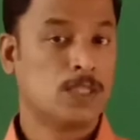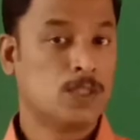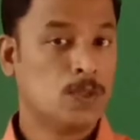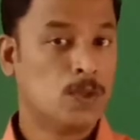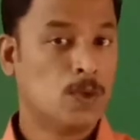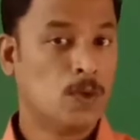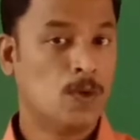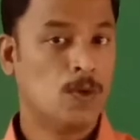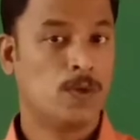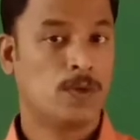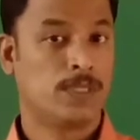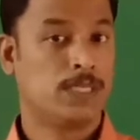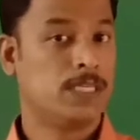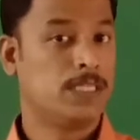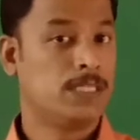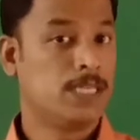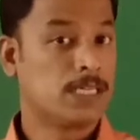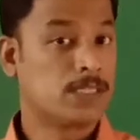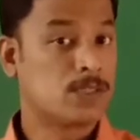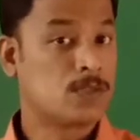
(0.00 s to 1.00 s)
Though
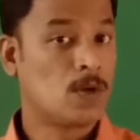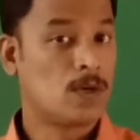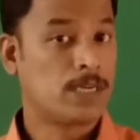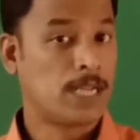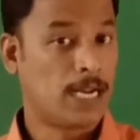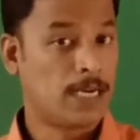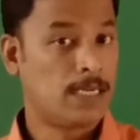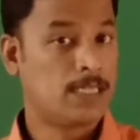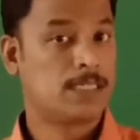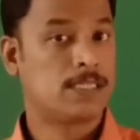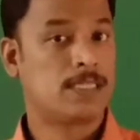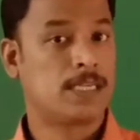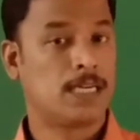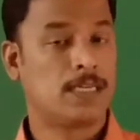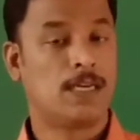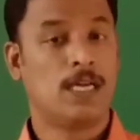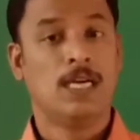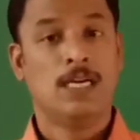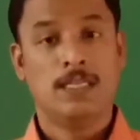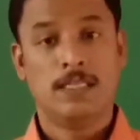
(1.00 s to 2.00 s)
he does not
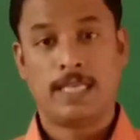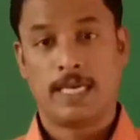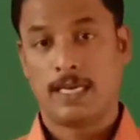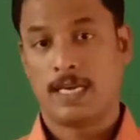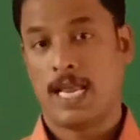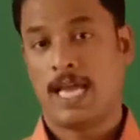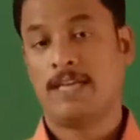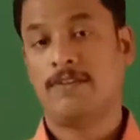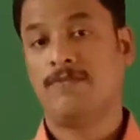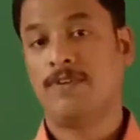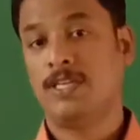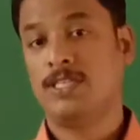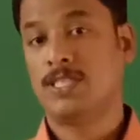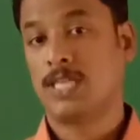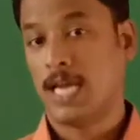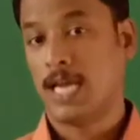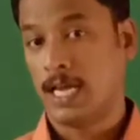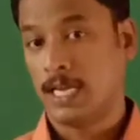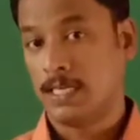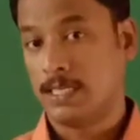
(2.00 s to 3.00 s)
understand their
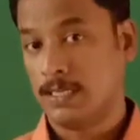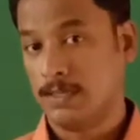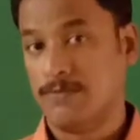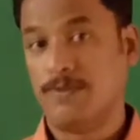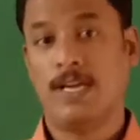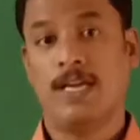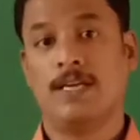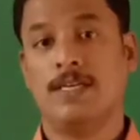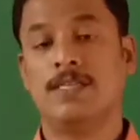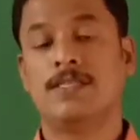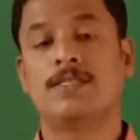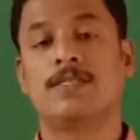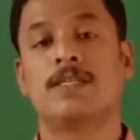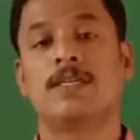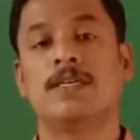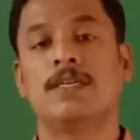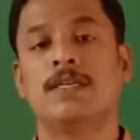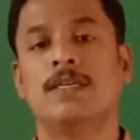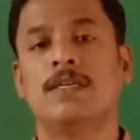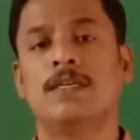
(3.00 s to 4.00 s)
language and
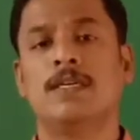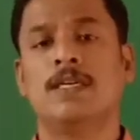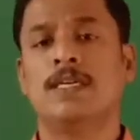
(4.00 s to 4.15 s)
ways,